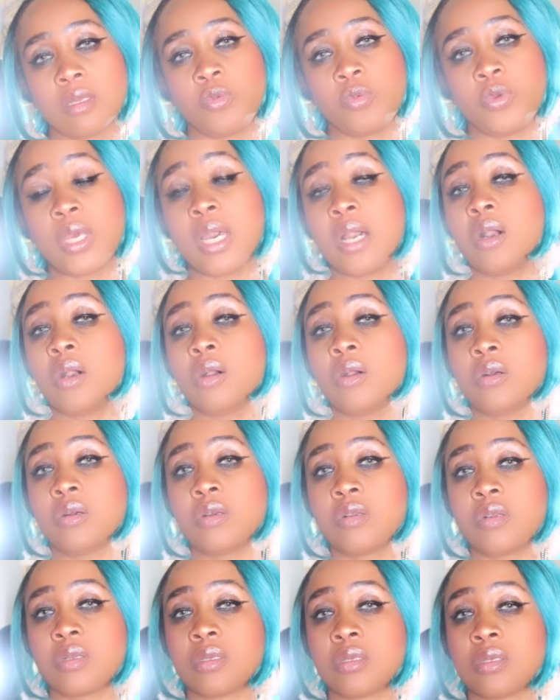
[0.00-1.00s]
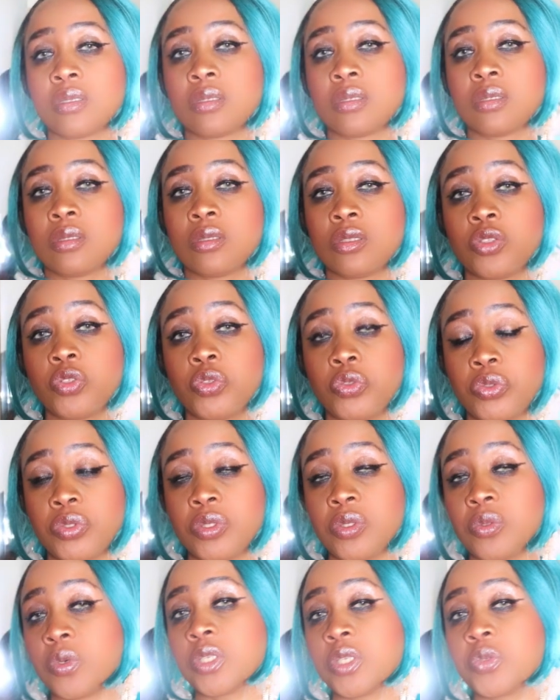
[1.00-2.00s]
We are all
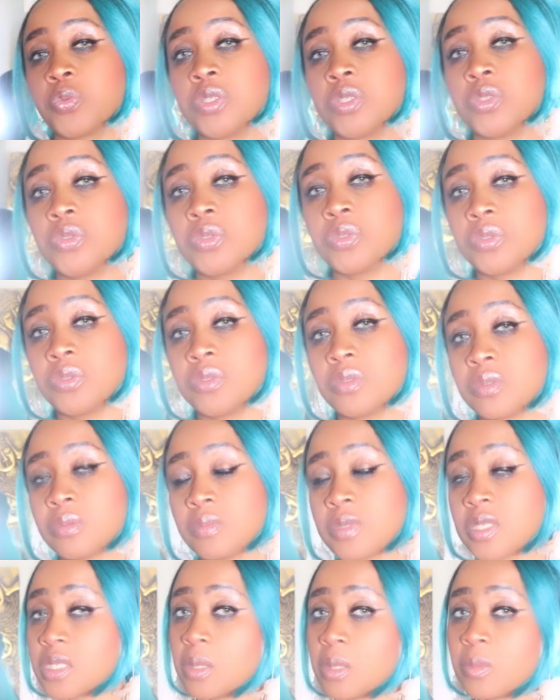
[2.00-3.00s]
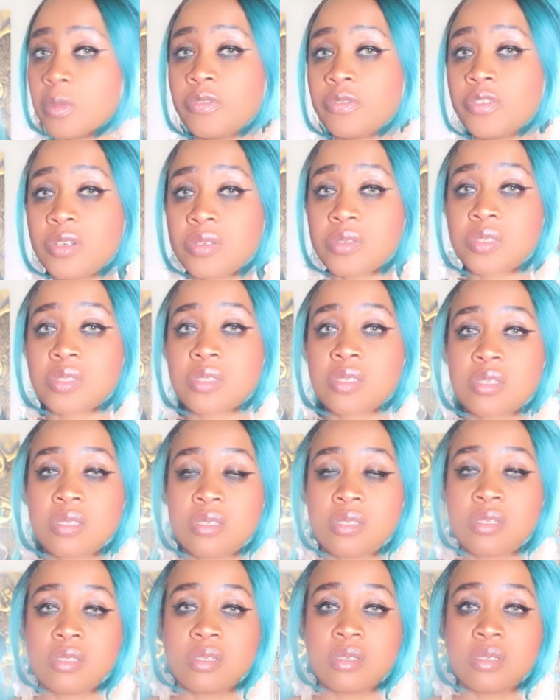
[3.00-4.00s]
good in what we do, but some of us
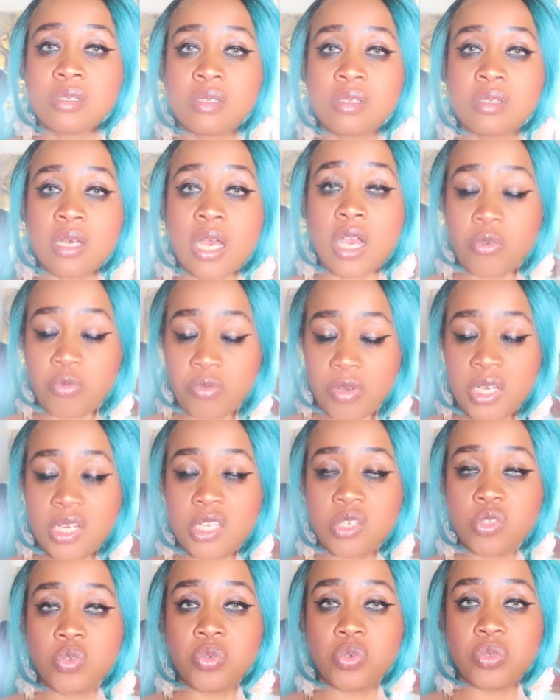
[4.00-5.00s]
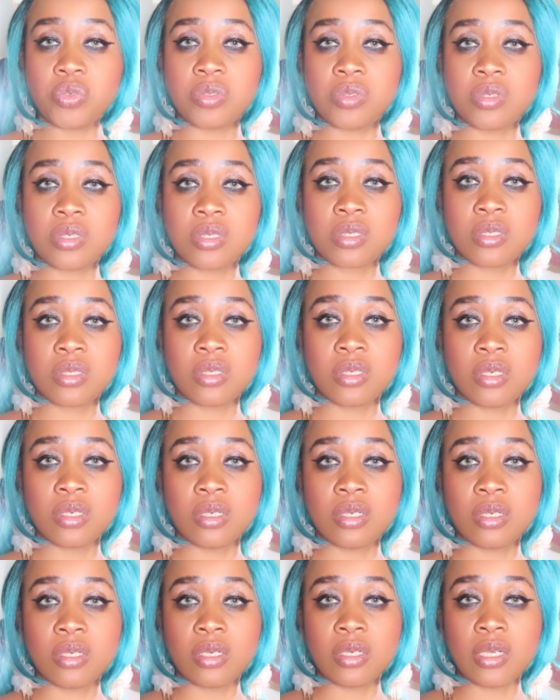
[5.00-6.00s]
are really good
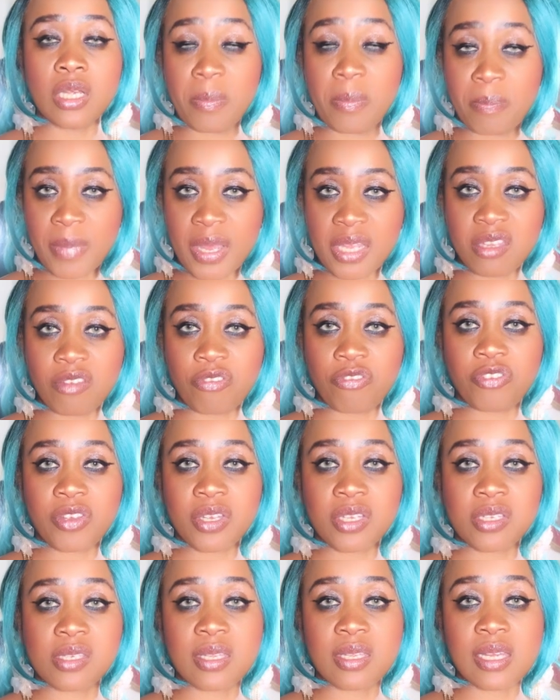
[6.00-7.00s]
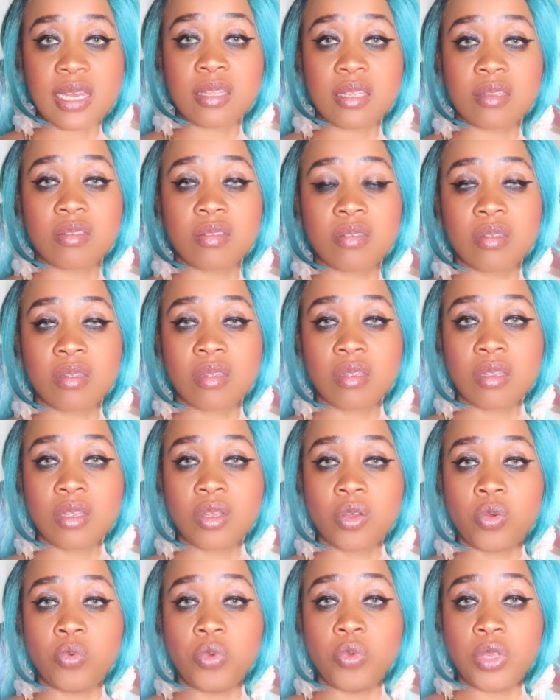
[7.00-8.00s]
in many things that
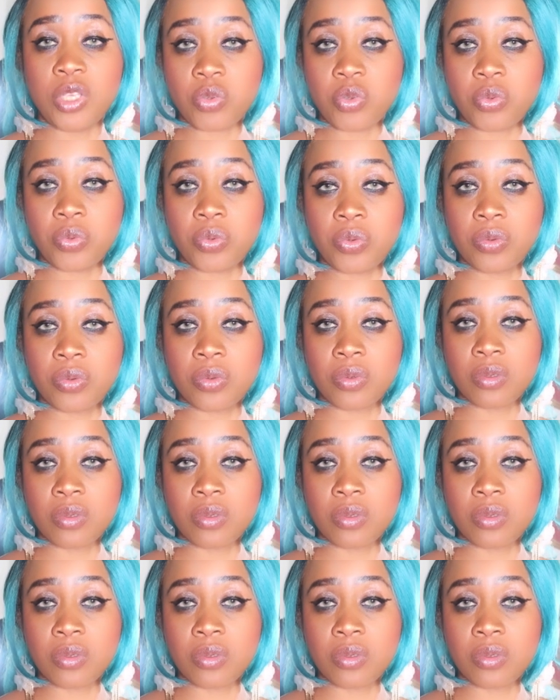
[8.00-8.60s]
we do.